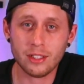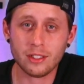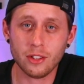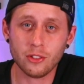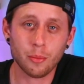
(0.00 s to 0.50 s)

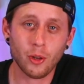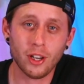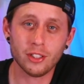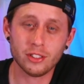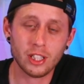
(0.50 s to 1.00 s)
ask the
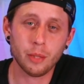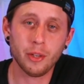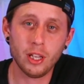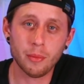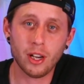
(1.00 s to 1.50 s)
supplier, just send them
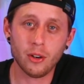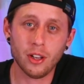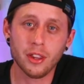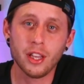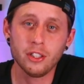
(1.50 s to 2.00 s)
an email
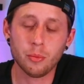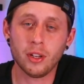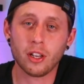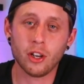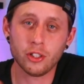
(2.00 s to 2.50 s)
and they should be
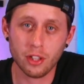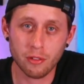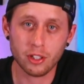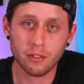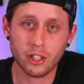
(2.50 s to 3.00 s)
able to guide you in the
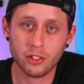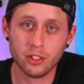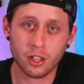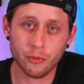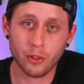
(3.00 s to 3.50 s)
right
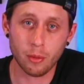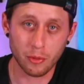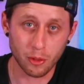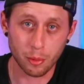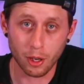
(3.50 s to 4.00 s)
direction to confirm
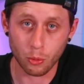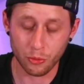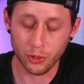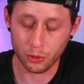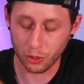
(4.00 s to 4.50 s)
if the block will
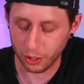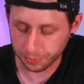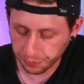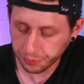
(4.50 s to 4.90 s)
fit or not.